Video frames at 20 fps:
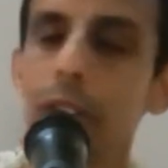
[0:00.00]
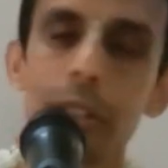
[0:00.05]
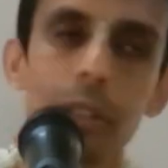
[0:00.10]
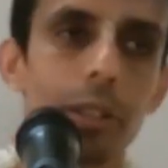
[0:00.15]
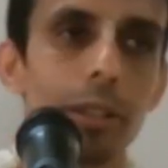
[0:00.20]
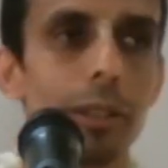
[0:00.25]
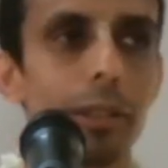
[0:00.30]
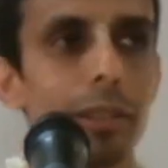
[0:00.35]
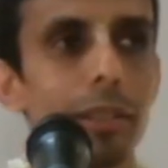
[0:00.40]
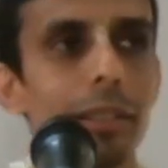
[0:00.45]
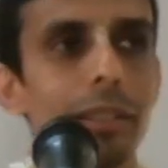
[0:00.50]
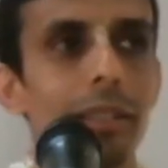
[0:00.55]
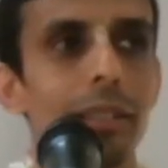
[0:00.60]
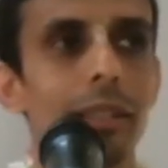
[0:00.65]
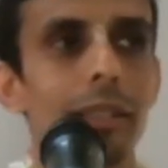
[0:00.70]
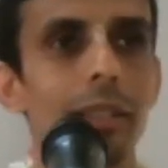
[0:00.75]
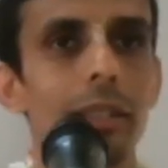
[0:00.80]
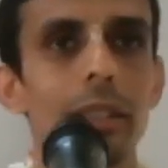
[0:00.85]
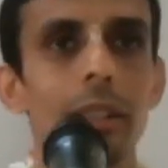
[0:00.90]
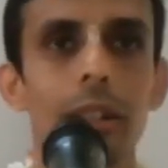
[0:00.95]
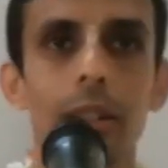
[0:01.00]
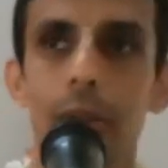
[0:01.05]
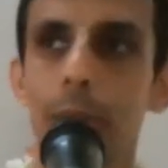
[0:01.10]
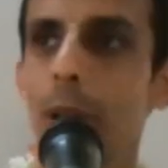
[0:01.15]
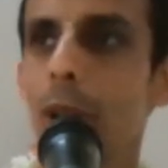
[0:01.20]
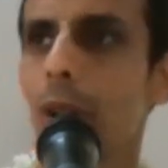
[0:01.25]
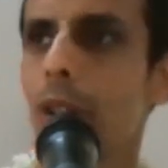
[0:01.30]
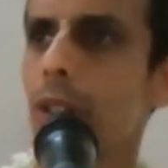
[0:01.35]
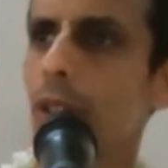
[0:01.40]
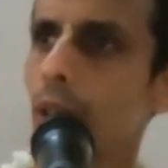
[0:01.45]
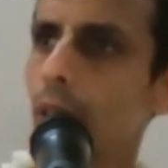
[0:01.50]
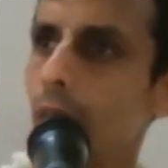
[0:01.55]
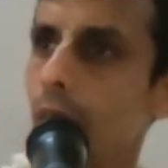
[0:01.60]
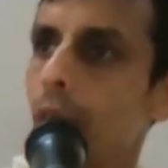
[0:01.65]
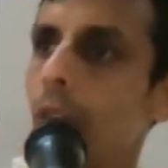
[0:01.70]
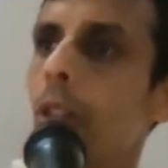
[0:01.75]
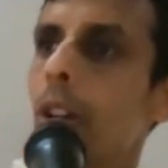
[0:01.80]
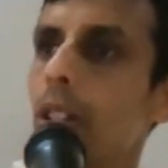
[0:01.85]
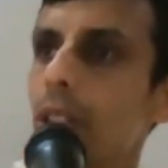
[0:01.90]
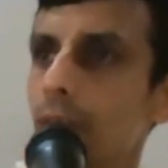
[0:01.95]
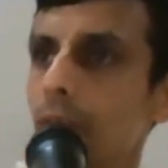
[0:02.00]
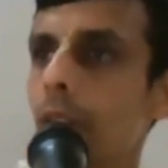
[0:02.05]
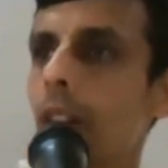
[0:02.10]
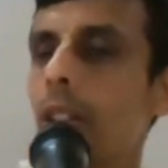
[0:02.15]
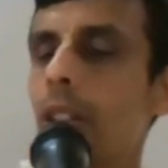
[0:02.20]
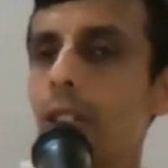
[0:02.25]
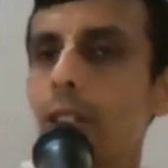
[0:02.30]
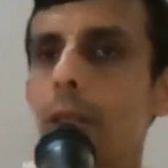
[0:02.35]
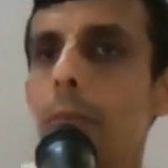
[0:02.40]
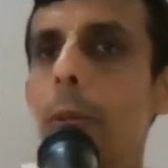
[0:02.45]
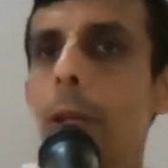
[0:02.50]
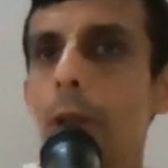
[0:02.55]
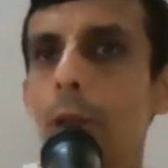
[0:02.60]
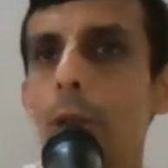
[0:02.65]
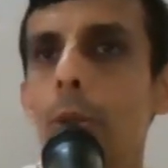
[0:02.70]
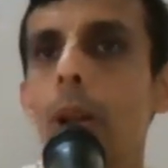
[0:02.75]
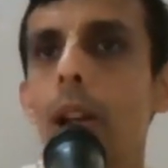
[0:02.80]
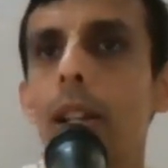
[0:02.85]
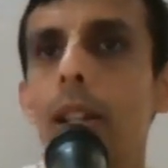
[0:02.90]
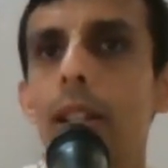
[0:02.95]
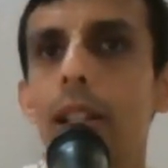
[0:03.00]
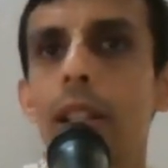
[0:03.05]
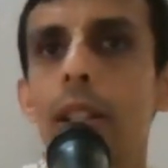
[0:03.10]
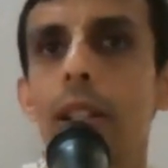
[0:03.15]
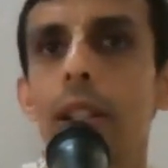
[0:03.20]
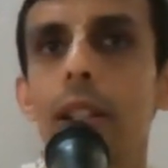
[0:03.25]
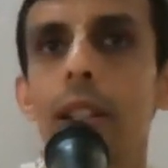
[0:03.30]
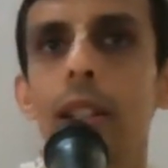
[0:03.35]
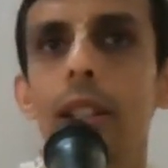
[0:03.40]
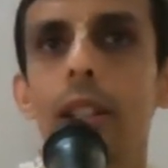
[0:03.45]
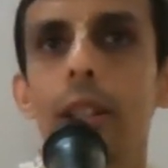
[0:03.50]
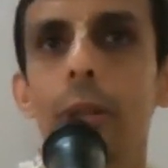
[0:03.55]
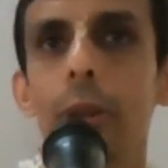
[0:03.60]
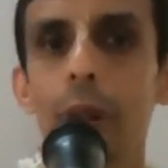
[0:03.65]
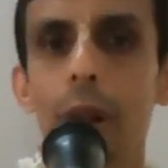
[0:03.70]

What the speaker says: Yes. Because what is the spirituality here?